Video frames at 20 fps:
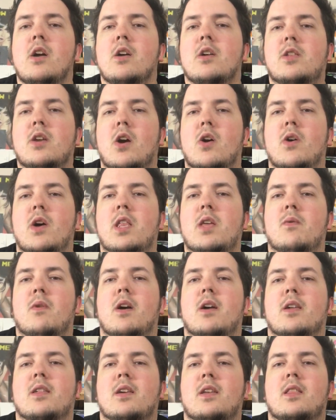So
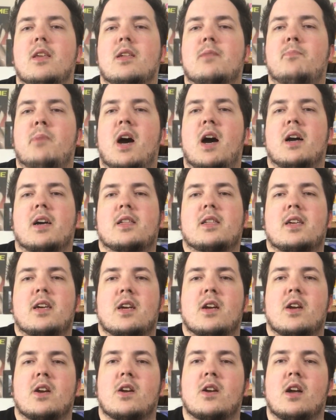anyways, in this box
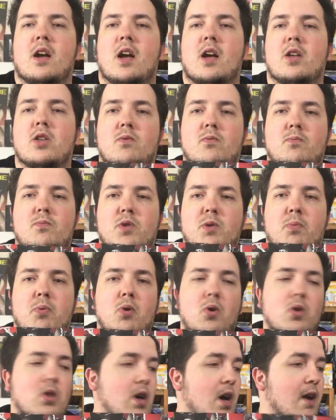here, you
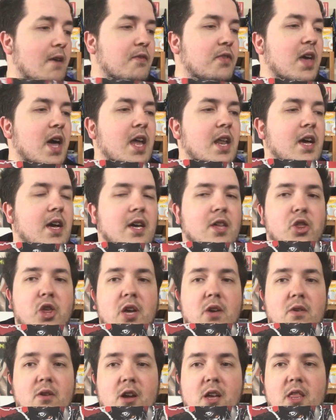pull off that
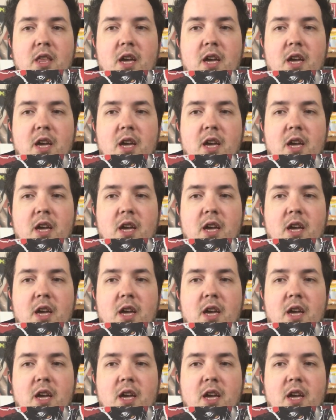thing right